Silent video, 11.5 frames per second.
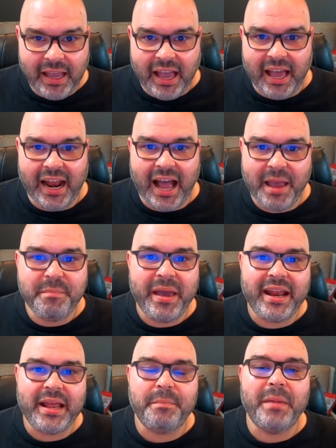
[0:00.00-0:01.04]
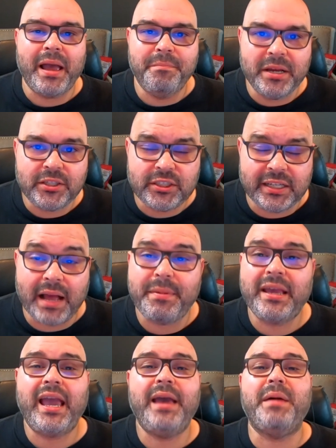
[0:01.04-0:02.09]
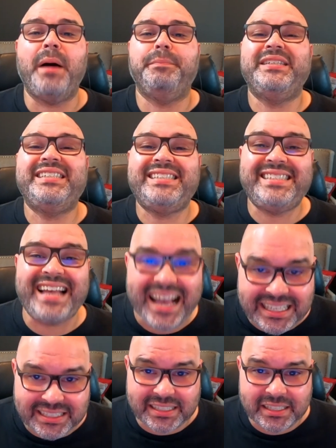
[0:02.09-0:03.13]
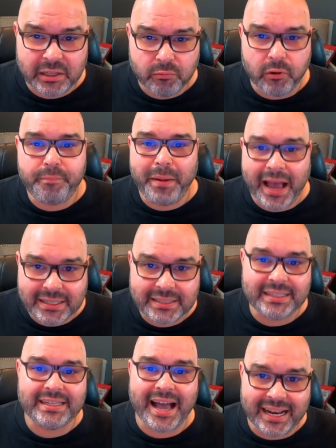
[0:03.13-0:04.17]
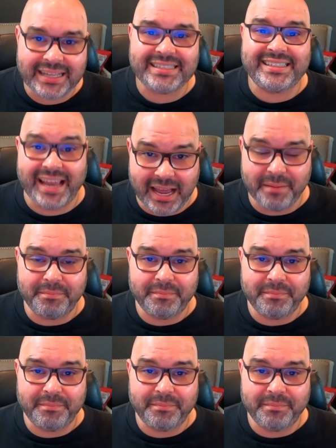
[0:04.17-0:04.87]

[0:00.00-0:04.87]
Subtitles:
and I made it my mission. I became obsessed with passing that exam.